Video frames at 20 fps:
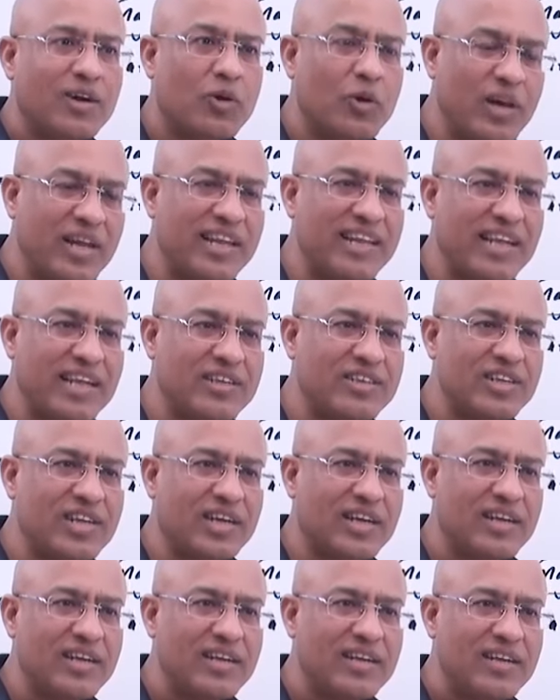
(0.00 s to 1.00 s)

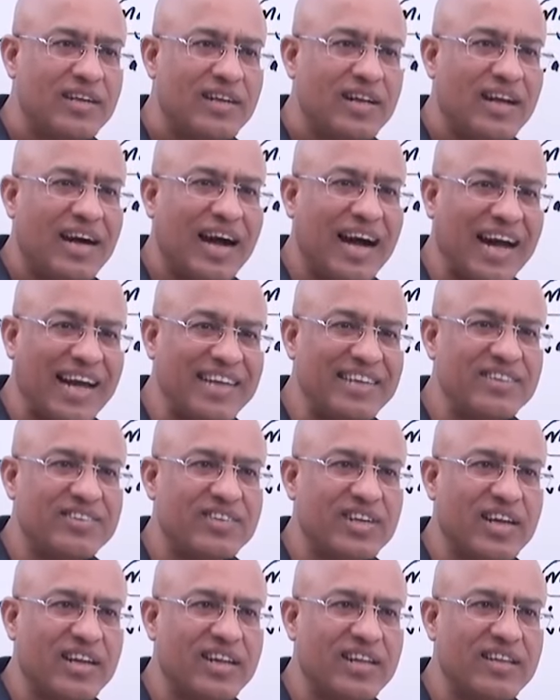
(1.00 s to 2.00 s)
cholinergic ion
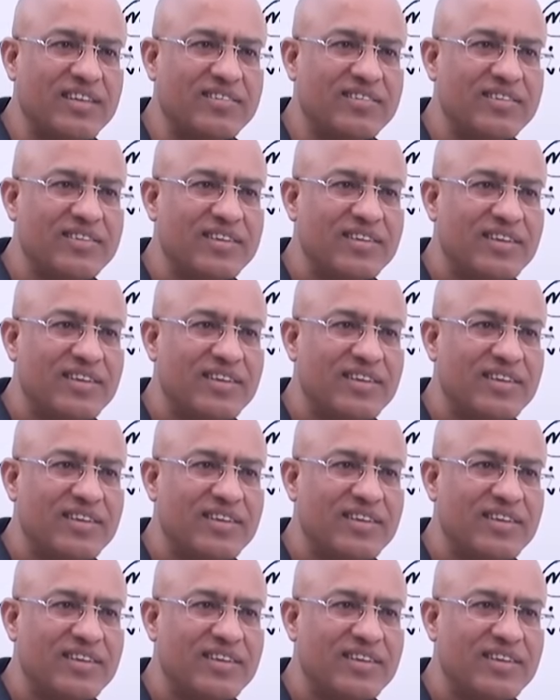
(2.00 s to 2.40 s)
channels